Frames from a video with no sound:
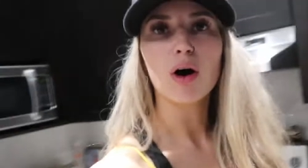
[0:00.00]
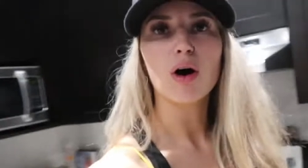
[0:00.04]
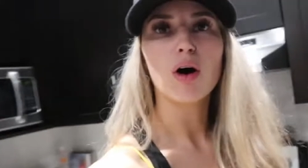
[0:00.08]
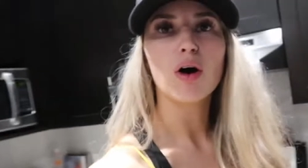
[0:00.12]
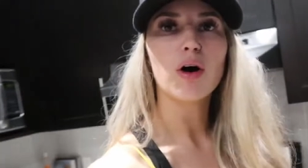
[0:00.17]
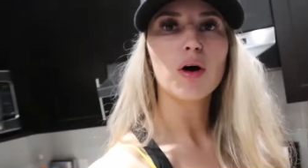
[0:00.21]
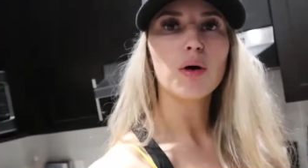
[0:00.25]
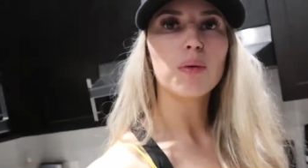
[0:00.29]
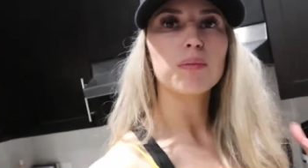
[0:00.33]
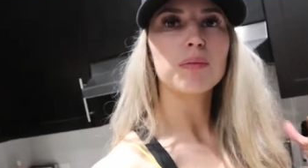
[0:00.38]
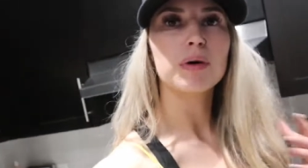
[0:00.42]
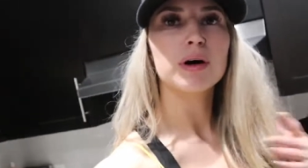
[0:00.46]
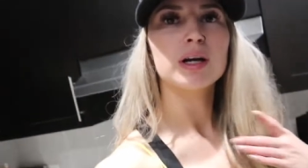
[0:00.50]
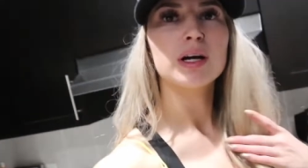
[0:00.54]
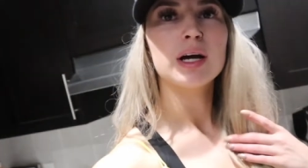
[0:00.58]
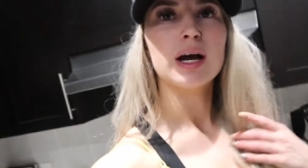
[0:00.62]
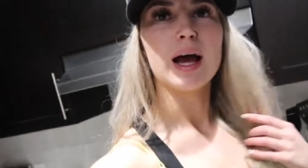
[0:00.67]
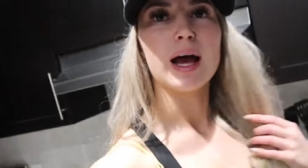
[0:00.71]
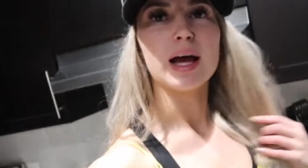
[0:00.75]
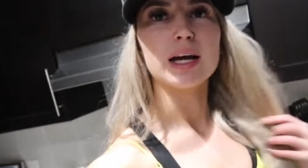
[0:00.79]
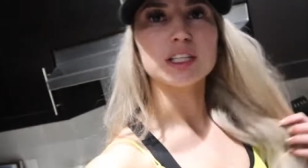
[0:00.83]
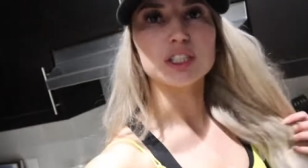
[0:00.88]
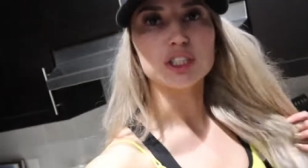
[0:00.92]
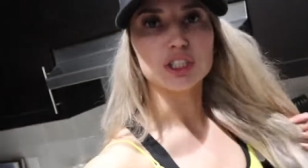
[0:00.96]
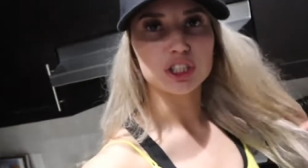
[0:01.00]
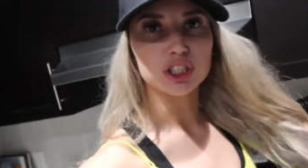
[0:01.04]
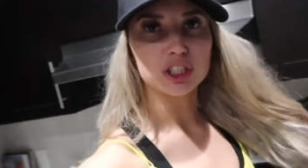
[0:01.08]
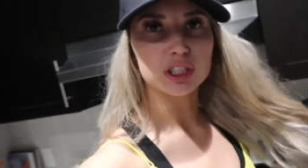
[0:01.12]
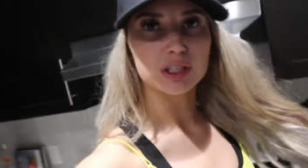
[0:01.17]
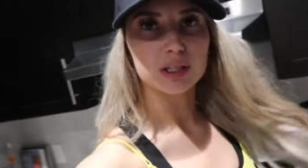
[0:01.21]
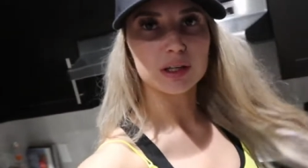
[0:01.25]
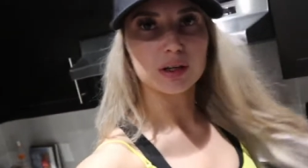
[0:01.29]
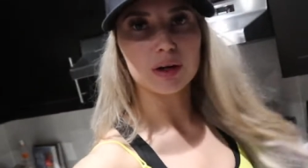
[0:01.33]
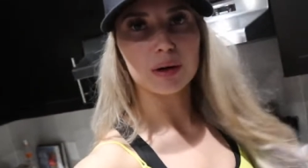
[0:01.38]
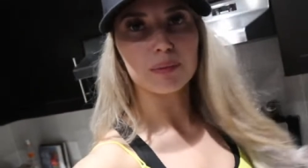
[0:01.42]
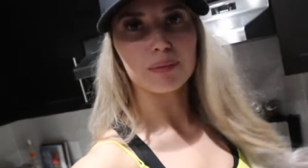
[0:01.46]
home and
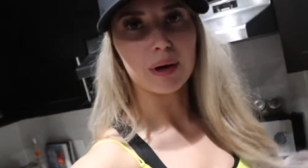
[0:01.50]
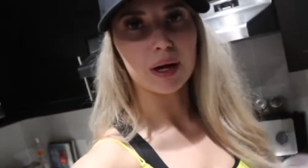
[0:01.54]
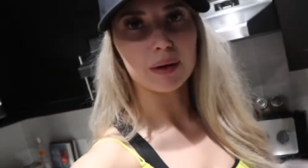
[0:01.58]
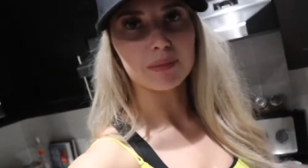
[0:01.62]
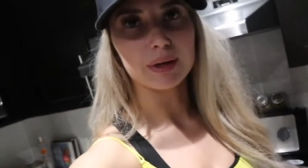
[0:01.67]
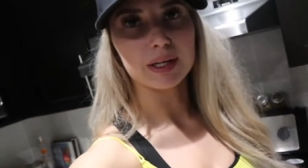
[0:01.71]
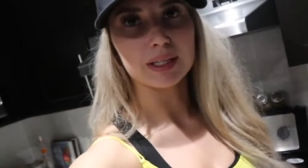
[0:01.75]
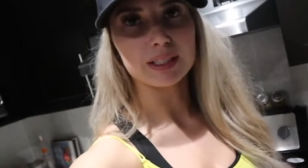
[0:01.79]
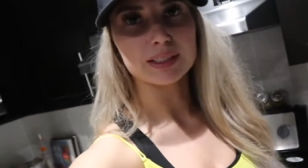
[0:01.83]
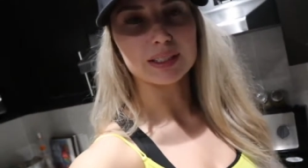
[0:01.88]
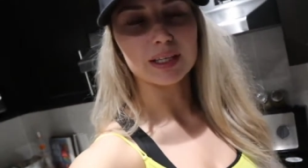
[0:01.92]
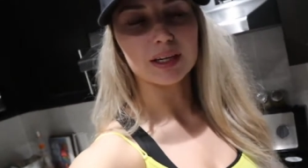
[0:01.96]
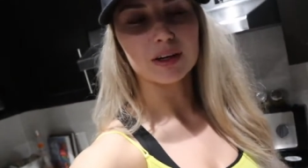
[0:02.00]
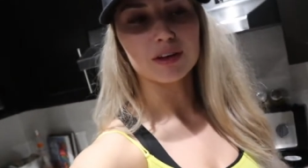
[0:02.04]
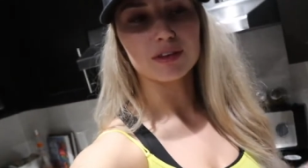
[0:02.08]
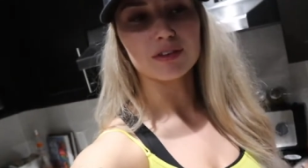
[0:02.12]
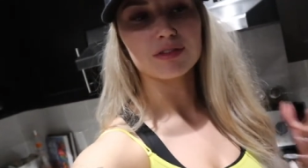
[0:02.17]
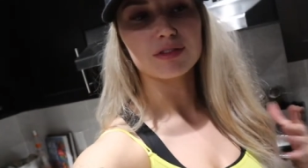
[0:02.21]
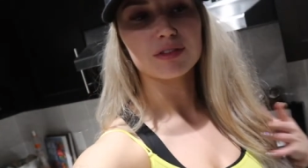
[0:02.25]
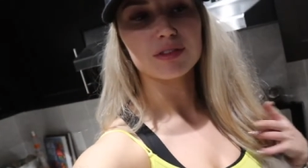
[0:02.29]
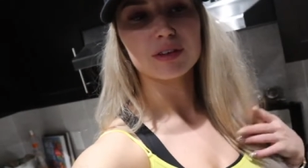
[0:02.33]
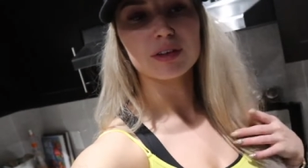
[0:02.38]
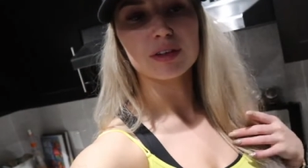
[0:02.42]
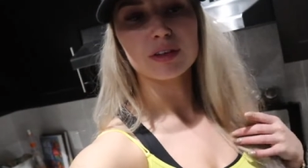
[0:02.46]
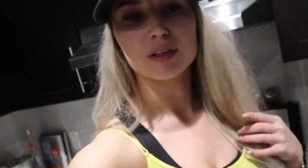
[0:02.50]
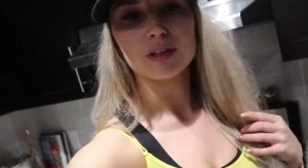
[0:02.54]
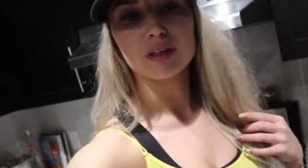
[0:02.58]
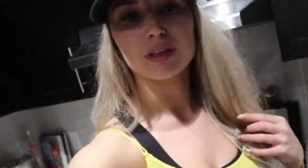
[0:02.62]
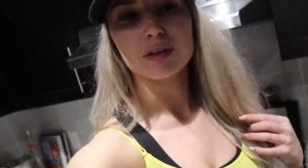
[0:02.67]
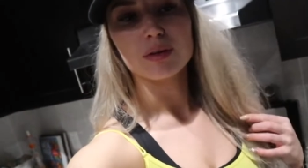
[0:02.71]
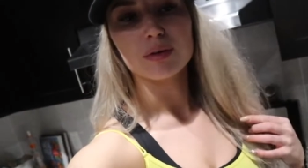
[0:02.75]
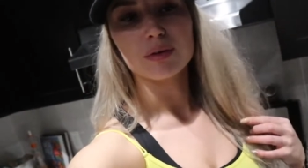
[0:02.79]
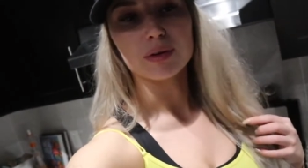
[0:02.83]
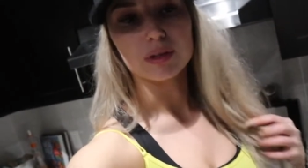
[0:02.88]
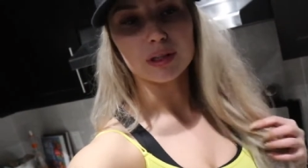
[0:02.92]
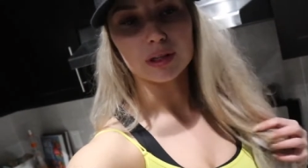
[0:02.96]
chill by myself
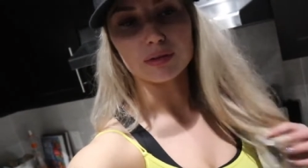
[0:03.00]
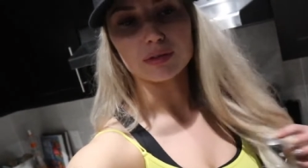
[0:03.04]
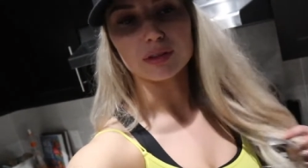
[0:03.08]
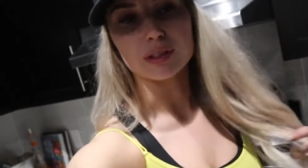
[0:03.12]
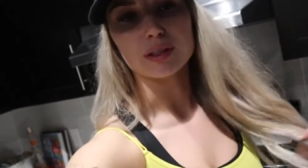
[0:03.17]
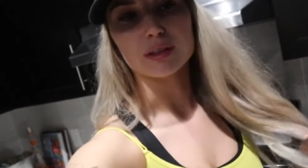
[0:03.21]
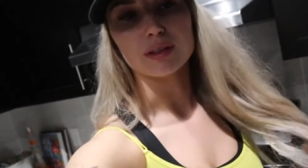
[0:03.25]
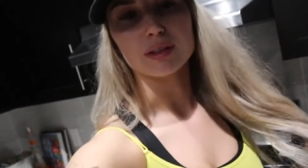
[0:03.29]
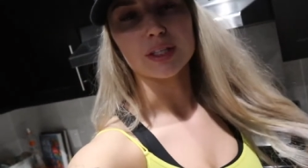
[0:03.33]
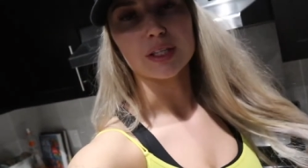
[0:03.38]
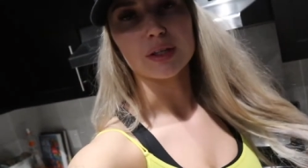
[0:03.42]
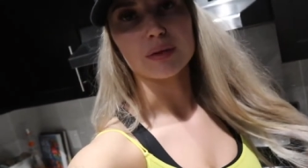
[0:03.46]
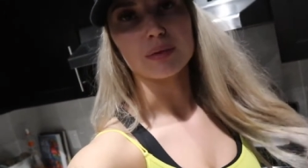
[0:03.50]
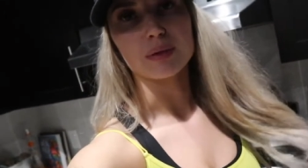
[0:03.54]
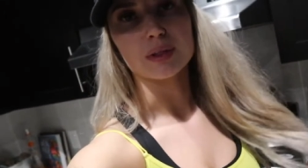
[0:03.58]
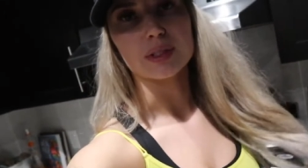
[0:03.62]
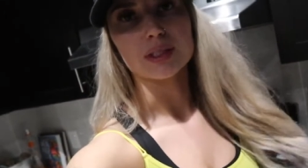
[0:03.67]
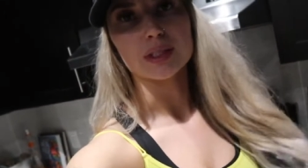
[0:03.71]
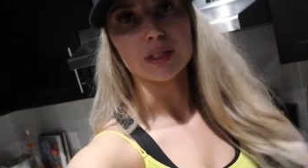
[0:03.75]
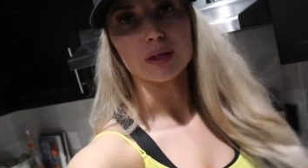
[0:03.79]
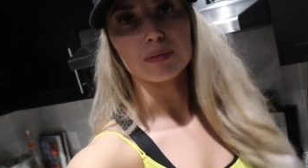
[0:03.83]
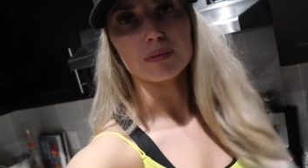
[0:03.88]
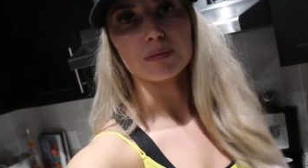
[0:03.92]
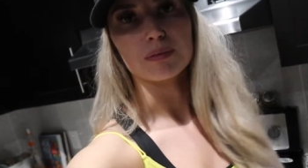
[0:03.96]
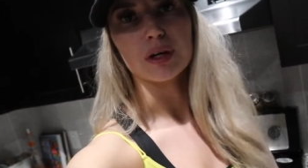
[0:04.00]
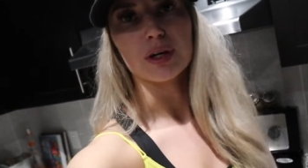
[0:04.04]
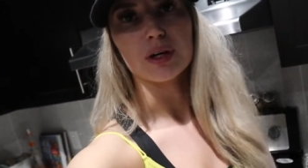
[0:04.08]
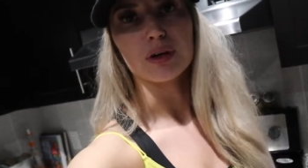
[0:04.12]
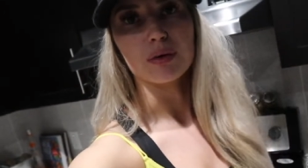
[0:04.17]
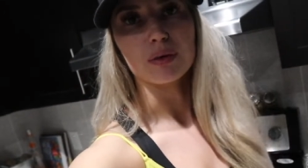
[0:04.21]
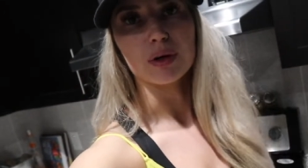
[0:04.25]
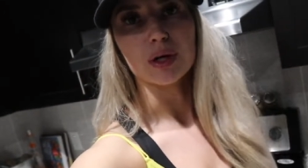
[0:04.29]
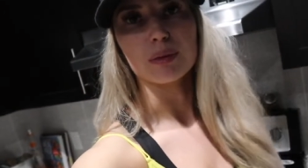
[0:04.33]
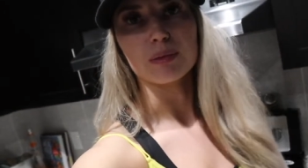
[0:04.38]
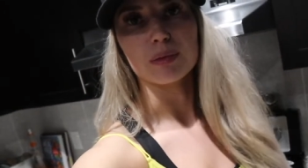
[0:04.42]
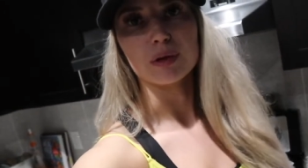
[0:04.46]
without dealing with some
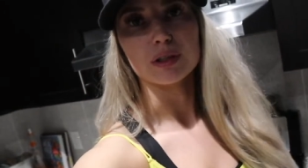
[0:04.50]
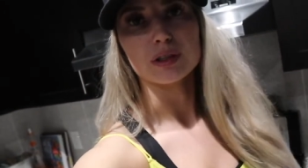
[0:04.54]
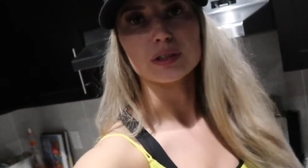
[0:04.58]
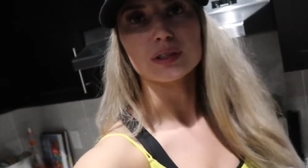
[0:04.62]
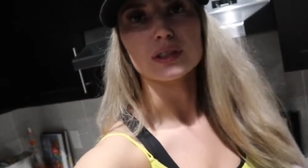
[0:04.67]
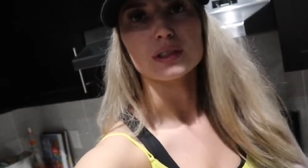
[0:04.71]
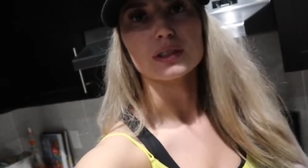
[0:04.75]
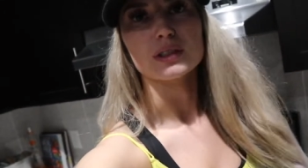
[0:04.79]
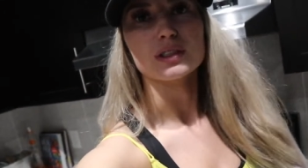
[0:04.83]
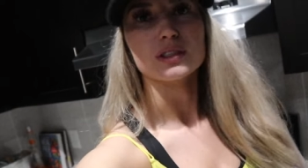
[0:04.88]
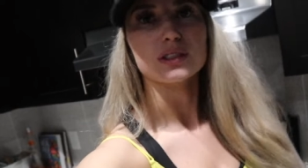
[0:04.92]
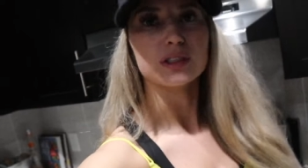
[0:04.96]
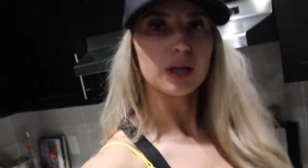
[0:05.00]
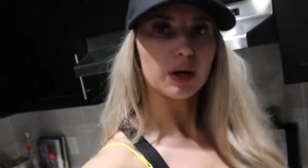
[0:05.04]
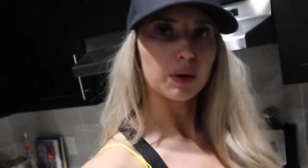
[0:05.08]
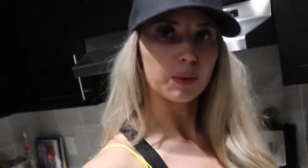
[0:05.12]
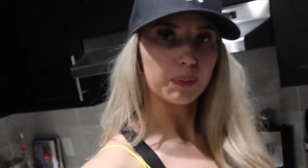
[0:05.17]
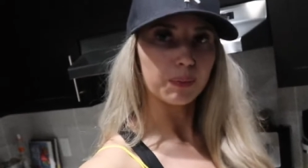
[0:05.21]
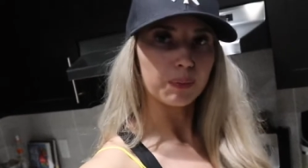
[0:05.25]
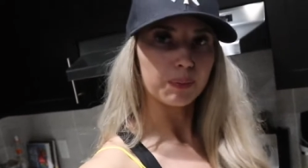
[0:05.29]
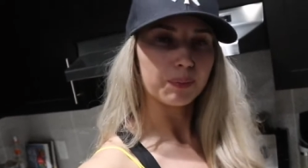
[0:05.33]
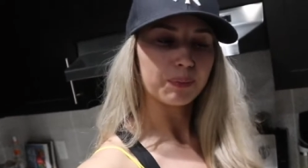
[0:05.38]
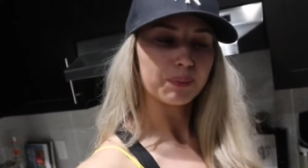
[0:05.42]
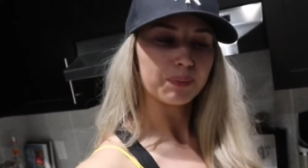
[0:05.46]
annoying person. So